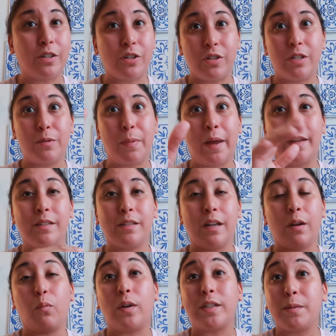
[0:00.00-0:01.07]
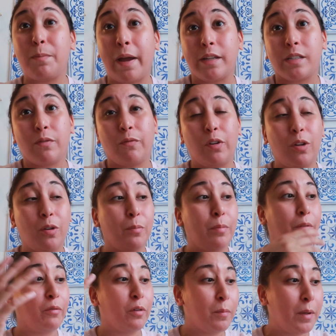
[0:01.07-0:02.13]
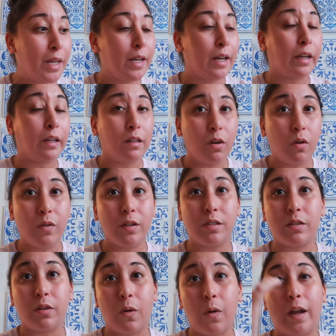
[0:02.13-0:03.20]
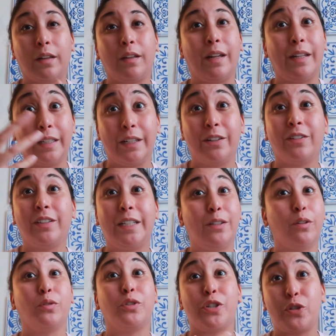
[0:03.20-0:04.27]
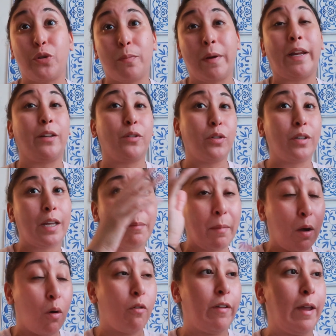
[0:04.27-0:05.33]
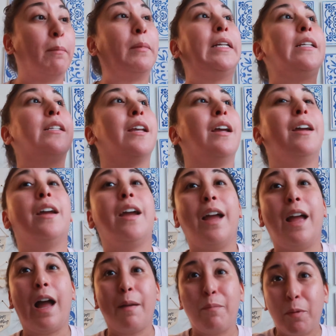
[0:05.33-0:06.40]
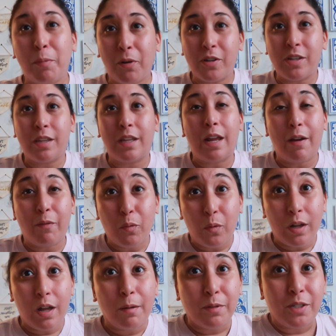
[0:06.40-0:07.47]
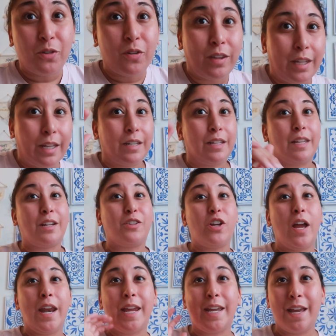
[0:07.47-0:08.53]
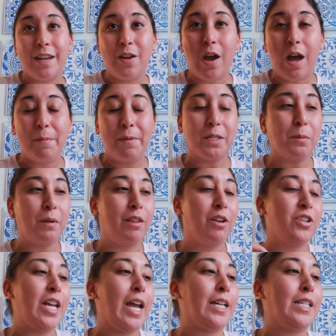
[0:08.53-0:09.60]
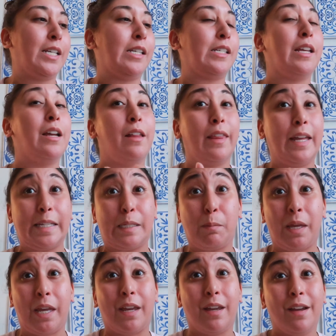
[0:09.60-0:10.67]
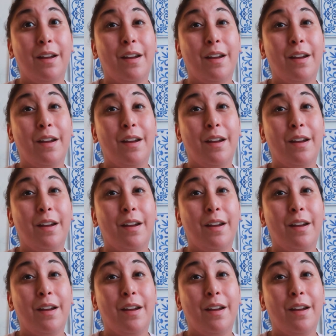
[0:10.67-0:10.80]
It just depends on what's best for you. But for me, I know it, so I literally don't just do mine, I do like my whole family's. I'm the person that everyone comes to at the end of the day. Jenna, can you help us with our taxes? That's me.